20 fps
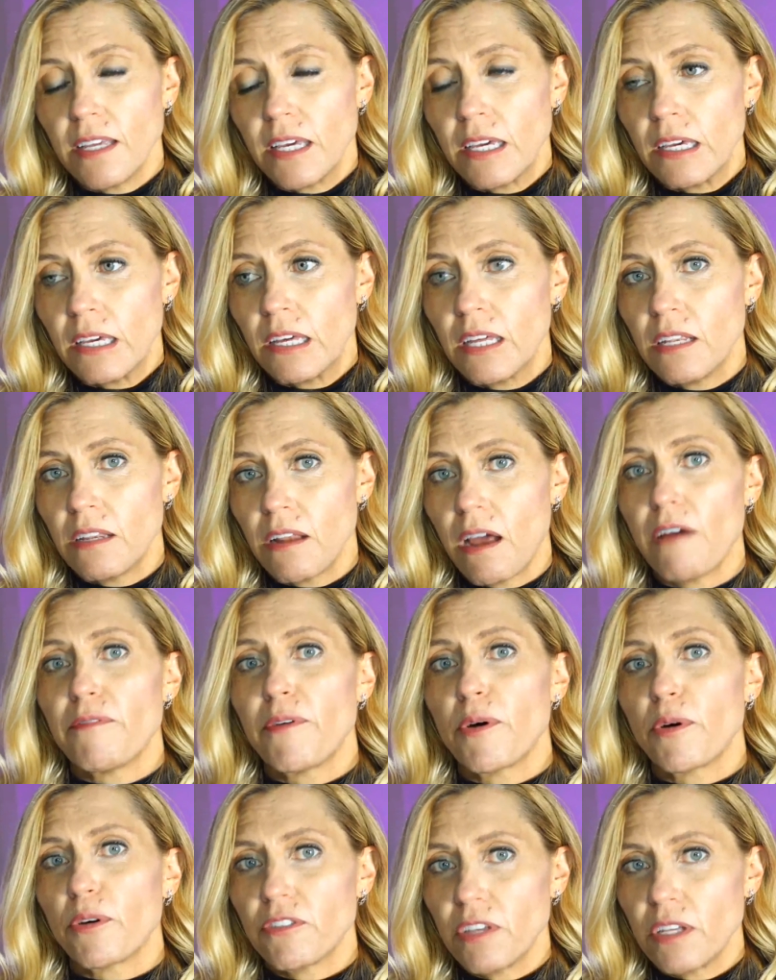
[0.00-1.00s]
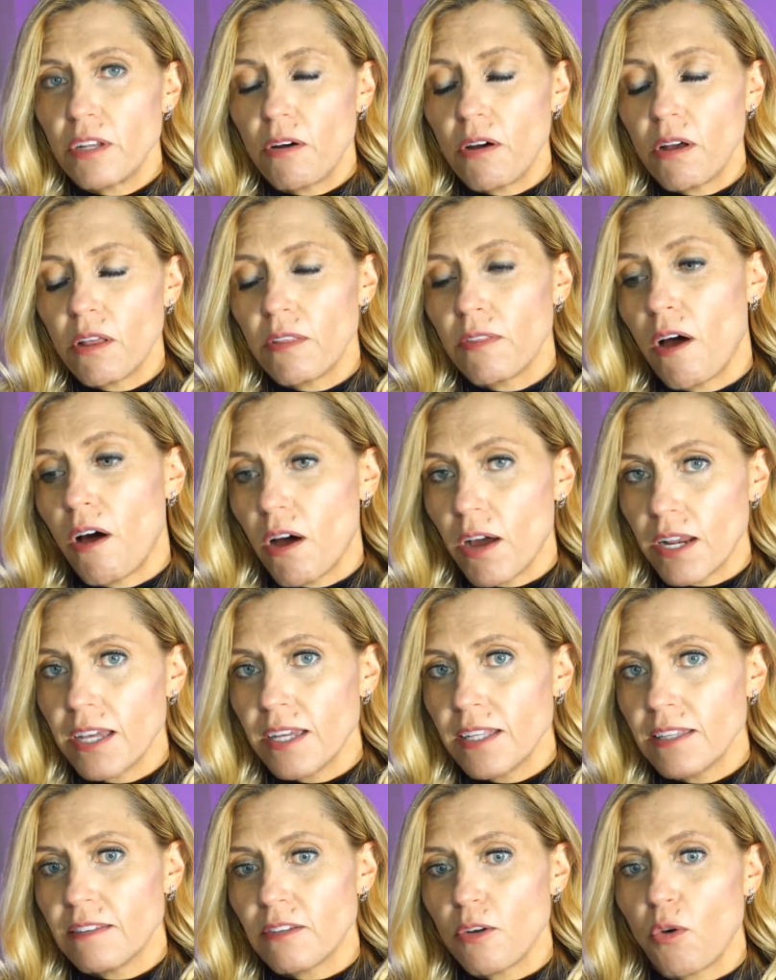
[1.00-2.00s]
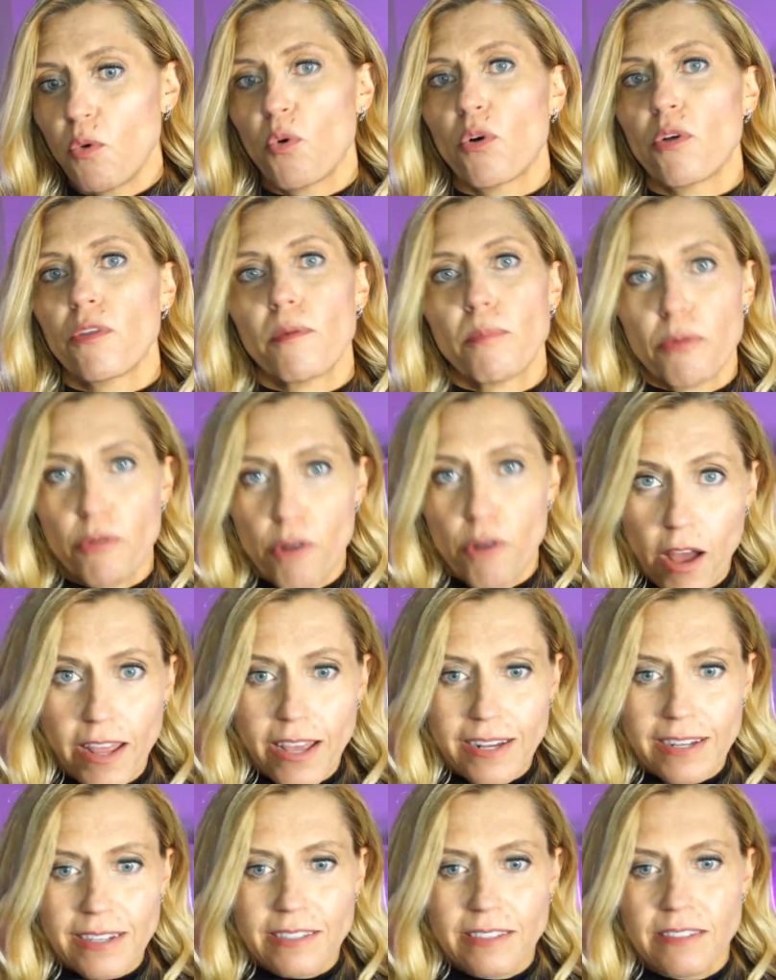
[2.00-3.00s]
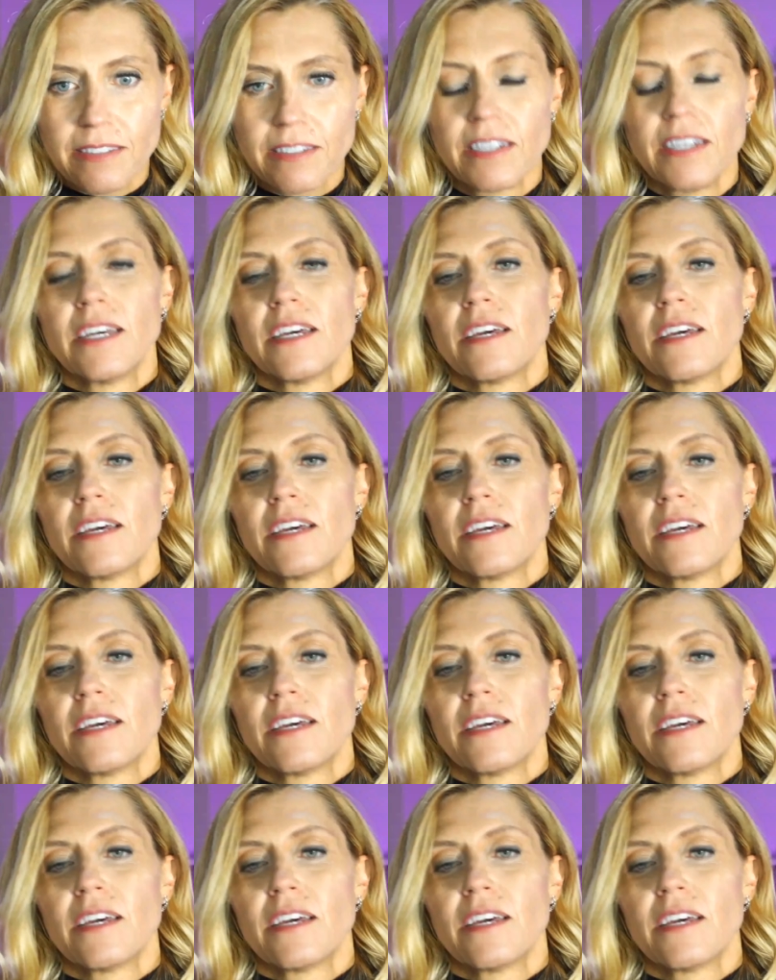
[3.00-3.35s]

and not focusing on the audience or the products.